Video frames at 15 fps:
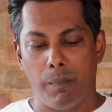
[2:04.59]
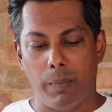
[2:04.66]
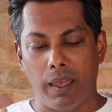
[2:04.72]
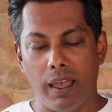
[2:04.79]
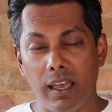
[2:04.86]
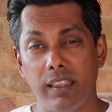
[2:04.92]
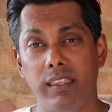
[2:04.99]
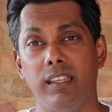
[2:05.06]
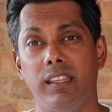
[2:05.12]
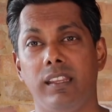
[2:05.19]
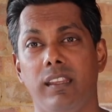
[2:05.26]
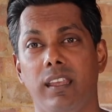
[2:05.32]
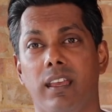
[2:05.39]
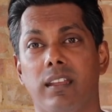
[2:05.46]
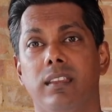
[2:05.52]
But other
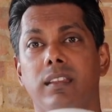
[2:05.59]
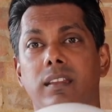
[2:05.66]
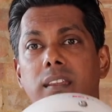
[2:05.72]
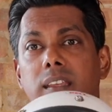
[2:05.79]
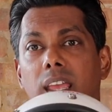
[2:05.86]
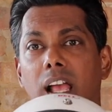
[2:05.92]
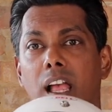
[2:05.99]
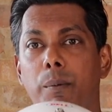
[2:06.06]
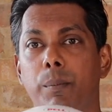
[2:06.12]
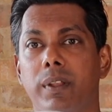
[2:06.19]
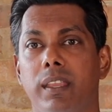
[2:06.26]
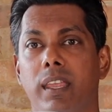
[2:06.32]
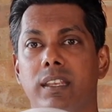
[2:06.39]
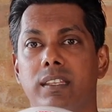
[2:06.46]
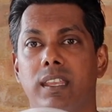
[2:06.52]
than that, the
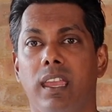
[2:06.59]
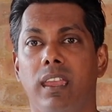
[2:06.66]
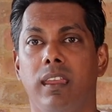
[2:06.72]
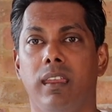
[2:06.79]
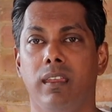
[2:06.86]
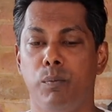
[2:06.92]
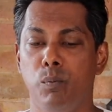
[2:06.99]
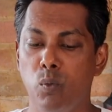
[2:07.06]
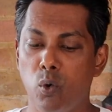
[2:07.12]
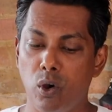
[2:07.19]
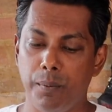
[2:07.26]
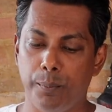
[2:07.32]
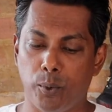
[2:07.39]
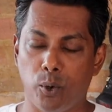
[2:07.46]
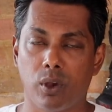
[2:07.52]
helmet is getting more
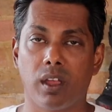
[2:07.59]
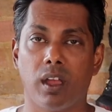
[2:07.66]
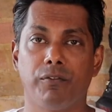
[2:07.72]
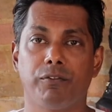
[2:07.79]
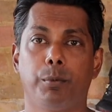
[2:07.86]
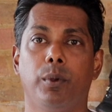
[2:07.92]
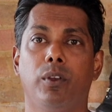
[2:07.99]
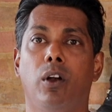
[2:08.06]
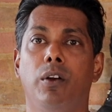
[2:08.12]
and more comfortable.